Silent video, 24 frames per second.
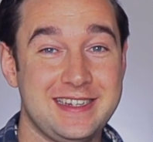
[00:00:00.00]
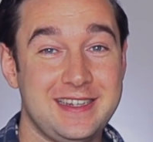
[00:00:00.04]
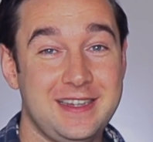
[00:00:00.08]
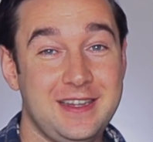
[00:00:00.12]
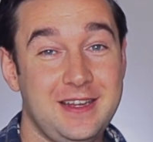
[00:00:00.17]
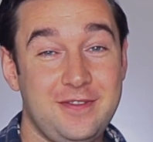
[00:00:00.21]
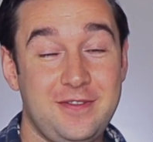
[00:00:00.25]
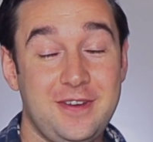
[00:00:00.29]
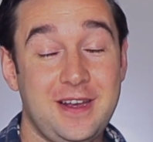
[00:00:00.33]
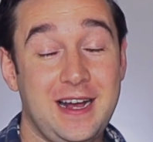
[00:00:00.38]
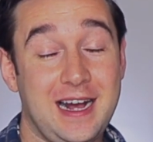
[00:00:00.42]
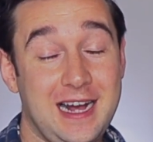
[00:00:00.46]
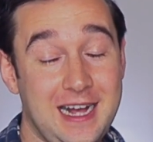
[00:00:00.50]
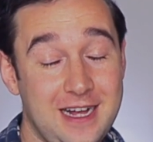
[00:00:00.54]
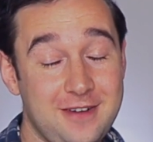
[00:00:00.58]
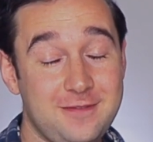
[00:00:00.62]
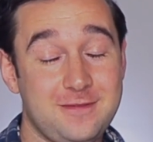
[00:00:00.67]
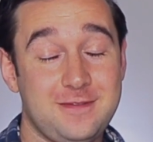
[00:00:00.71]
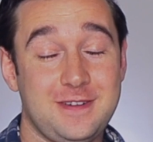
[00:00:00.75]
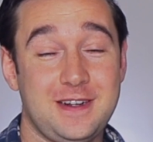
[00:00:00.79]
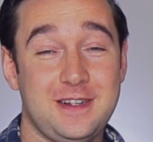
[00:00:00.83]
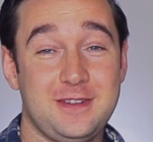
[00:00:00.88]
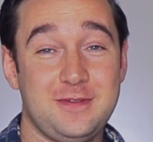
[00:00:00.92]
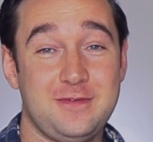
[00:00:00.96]
If you have
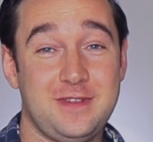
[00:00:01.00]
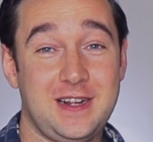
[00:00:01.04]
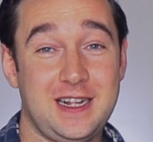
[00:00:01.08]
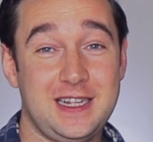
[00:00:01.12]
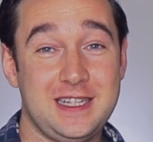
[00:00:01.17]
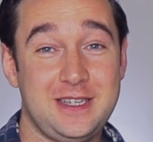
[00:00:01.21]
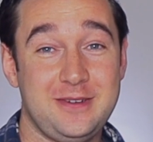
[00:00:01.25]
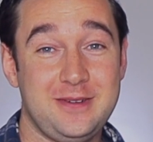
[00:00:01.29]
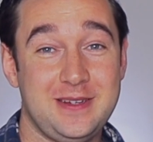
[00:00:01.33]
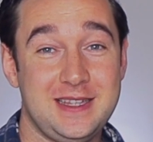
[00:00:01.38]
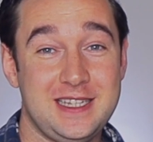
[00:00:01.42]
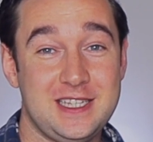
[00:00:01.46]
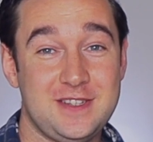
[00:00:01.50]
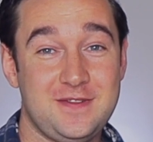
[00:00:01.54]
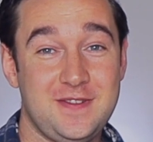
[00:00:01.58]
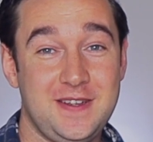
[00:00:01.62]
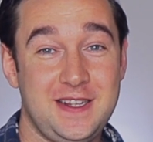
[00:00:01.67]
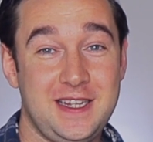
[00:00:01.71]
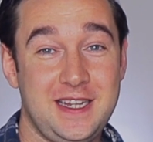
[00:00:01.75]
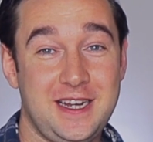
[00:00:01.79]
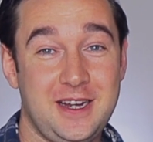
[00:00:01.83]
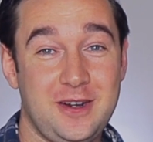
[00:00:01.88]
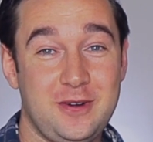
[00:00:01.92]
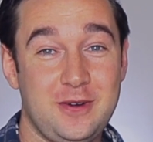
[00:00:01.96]
found value in this
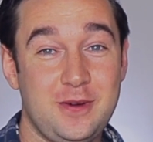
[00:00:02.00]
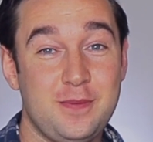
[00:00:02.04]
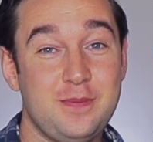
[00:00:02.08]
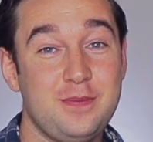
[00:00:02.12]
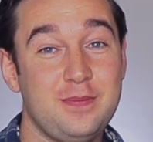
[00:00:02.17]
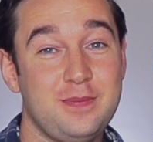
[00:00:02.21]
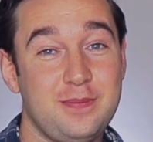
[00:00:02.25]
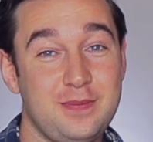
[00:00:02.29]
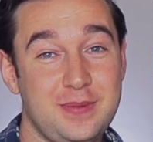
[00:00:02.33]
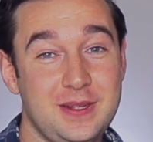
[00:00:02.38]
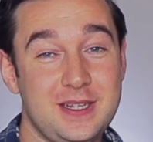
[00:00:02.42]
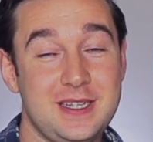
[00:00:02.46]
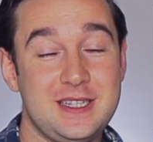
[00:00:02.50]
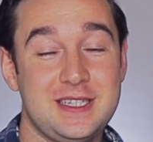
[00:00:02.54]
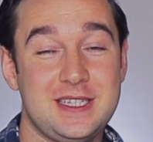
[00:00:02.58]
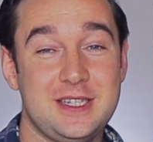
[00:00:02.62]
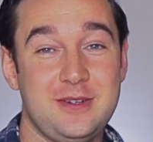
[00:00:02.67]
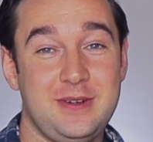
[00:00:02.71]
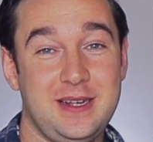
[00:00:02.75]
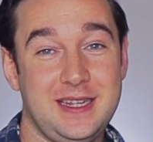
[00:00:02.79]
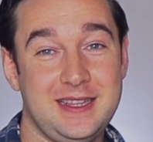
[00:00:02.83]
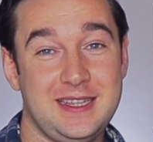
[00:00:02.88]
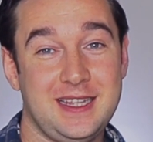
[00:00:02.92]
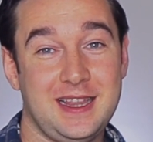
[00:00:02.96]
video, please do
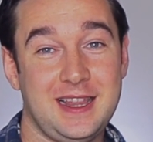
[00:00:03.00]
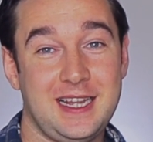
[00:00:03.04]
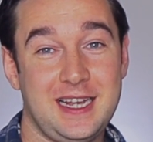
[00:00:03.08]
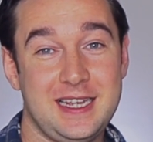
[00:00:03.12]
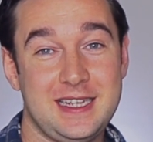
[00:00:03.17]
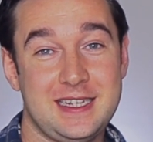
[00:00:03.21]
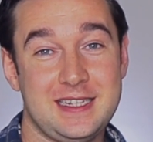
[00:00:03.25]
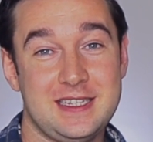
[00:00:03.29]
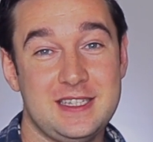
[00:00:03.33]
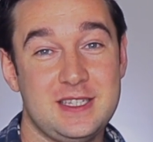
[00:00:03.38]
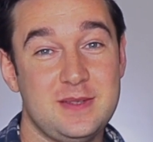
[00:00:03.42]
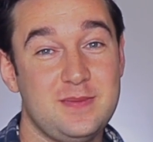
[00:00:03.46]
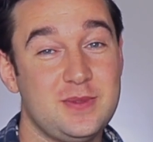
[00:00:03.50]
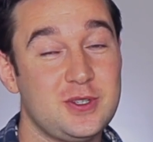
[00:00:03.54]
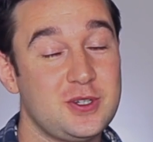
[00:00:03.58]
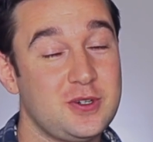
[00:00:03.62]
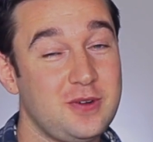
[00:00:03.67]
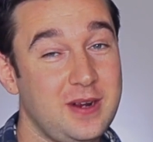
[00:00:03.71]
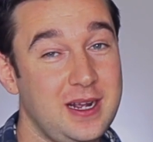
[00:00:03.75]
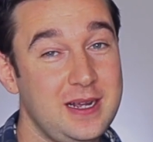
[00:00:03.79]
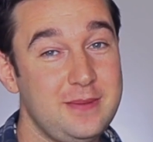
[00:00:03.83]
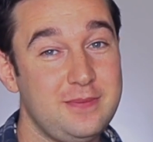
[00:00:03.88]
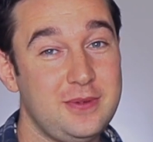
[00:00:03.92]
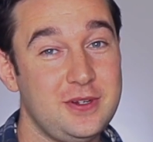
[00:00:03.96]
hit the like and
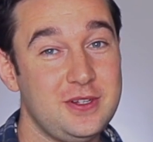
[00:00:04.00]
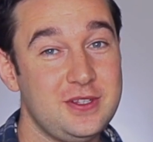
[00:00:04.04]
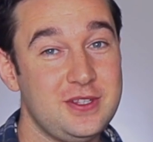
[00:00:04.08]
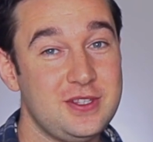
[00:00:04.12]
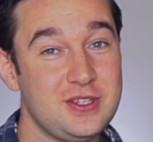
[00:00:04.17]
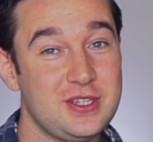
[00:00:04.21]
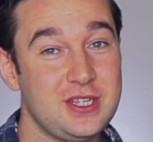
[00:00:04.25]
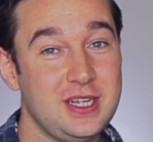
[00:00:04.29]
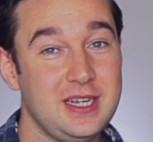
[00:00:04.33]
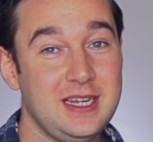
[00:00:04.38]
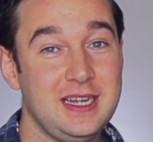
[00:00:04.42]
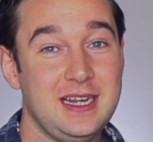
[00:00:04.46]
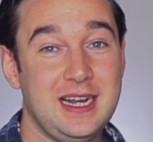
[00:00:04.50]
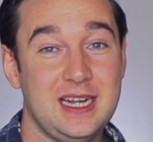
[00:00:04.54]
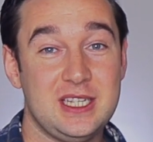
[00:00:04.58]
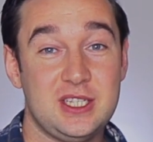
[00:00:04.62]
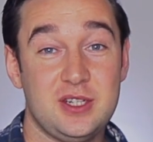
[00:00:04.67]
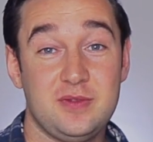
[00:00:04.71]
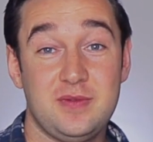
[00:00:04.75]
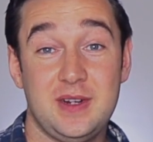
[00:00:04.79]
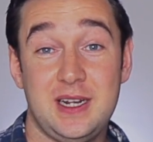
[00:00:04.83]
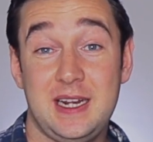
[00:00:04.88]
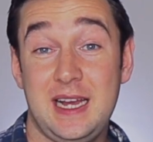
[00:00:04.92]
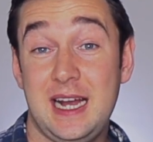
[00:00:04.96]
subscribe buttons, as
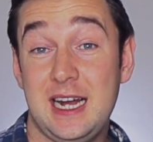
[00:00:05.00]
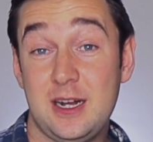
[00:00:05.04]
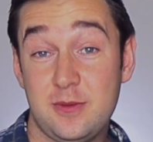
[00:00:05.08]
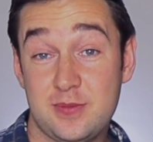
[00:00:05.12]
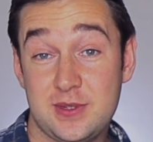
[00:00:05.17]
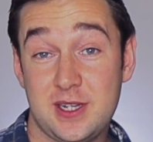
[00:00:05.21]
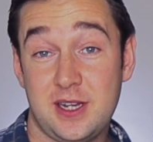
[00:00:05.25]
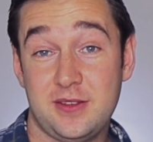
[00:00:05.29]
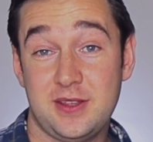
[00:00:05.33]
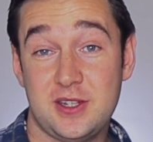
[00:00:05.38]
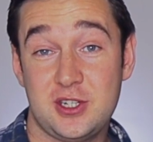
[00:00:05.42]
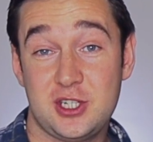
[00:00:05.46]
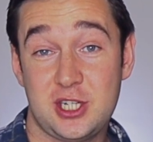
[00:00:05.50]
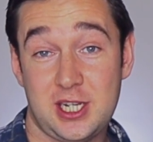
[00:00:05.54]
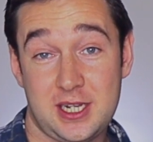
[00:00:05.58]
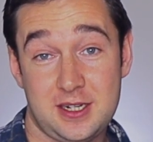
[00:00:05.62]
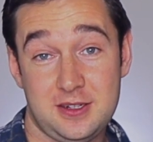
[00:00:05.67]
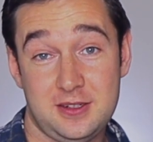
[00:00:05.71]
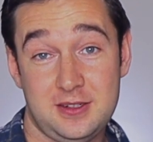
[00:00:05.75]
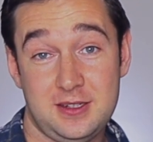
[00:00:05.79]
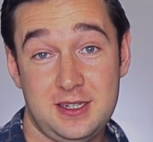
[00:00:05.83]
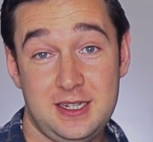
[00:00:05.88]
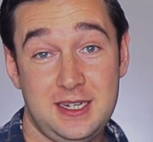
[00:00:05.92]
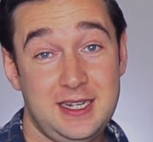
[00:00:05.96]
it really helps out the
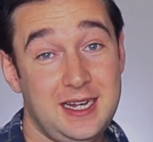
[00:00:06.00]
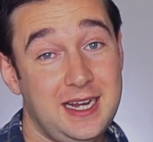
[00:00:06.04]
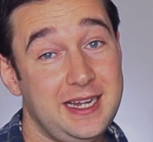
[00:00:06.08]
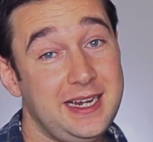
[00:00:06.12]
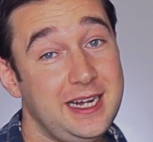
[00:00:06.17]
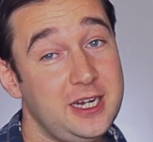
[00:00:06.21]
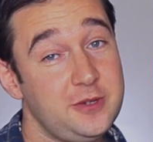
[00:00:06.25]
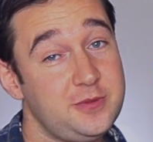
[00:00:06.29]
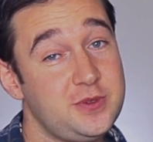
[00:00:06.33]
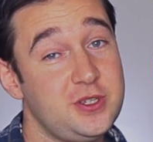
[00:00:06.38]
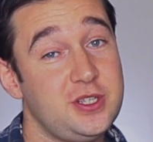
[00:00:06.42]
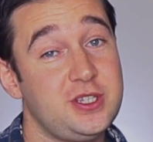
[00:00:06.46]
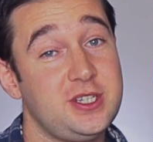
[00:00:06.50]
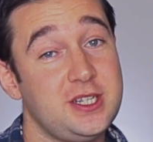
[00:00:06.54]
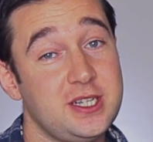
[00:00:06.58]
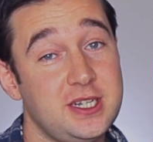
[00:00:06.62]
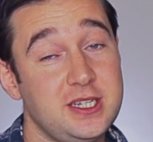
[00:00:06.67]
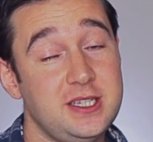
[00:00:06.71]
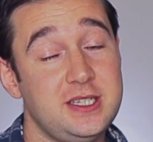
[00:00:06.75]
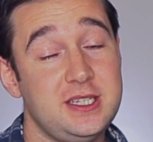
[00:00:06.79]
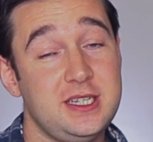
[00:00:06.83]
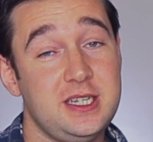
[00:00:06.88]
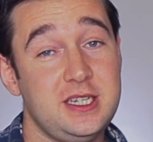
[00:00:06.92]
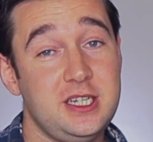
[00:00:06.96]
channel and helps us to
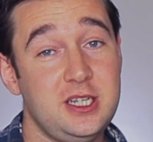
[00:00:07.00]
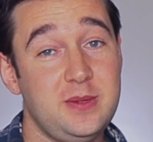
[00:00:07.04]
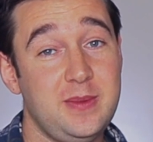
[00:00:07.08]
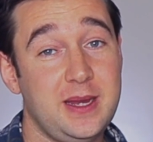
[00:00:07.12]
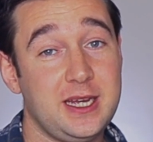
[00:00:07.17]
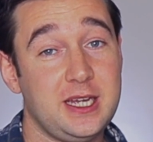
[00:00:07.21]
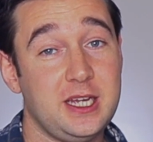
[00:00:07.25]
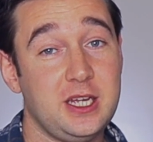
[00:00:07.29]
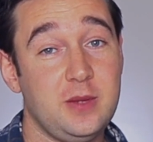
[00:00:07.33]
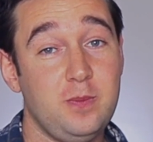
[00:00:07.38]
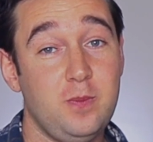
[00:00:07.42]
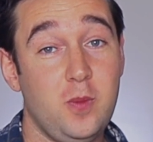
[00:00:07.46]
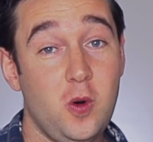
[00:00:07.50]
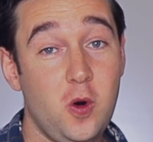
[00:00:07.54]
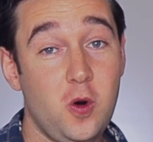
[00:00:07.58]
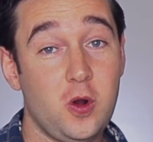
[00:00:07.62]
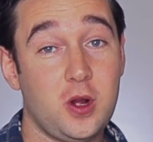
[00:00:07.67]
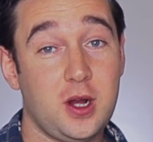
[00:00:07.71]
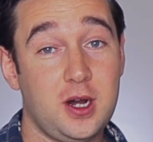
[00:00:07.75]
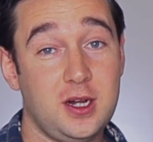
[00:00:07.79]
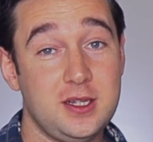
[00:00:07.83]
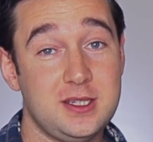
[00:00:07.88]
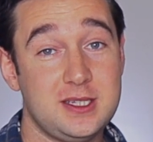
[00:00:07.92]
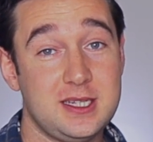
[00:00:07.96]
continue making more
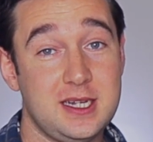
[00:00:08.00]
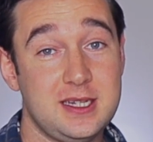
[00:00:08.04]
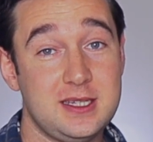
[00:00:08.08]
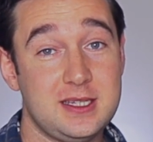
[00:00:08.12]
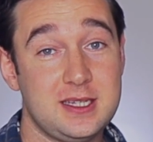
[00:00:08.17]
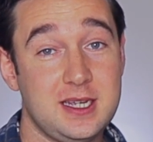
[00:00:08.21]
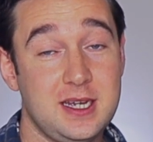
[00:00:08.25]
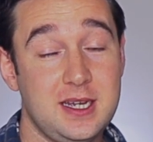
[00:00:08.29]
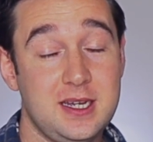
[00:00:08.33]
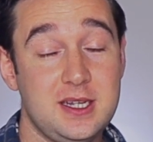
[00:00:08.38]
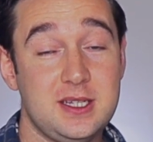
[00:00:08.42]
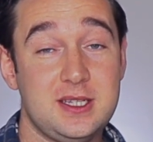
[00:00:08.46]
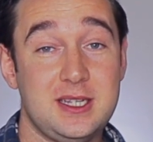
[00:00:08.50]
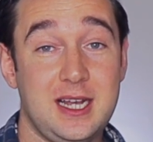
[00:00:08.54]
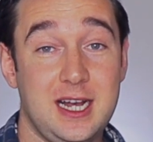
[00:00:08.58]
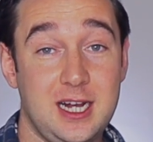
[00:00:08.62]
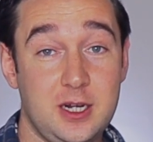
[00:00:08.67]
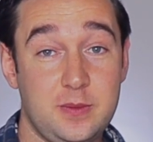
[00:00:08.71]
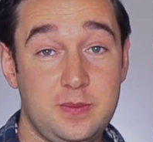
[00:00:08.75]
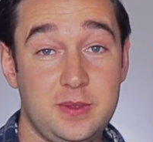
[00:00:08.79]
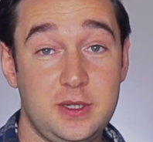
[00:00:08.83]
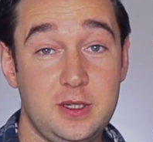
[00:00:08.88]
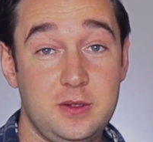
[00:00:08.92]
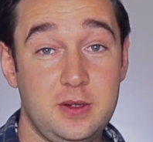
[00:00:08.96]
content to
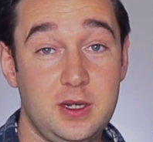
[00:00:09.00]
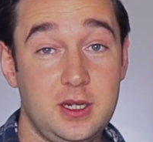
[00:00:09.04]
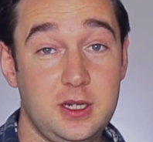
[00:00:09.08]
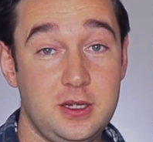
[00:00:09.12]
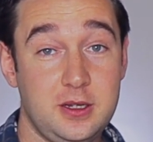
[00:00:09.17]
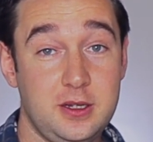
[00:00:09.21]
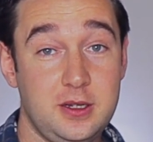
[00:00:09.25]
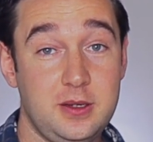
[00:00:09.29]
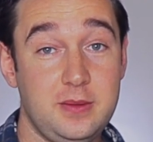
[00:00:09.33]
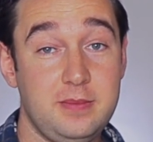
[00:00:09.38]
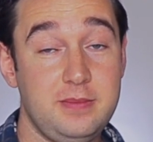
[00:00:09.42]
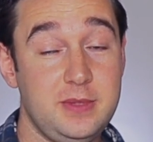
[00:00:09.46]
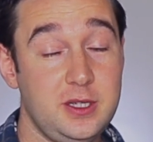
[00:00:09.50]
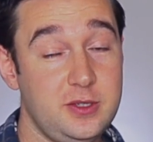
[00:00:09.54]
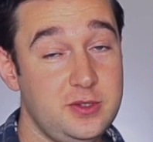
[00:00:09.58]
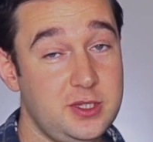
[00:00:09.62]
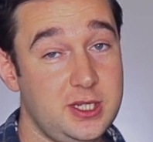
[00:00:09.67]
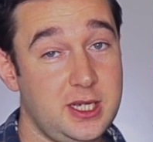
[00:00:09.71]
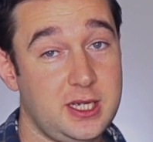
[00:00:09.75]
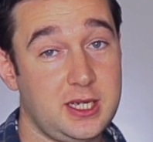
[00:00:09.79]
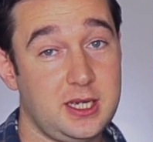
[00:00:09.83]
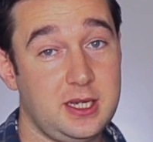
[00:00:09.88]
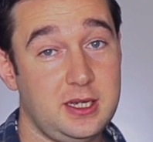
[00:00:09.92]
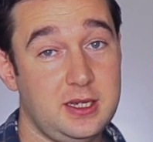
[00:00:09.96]
help you learn
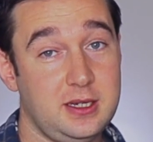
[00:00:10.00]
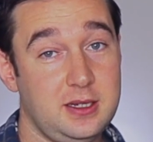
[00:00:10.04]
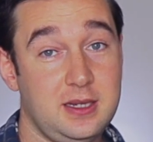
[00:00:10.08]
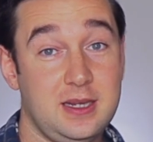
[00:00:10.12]
music.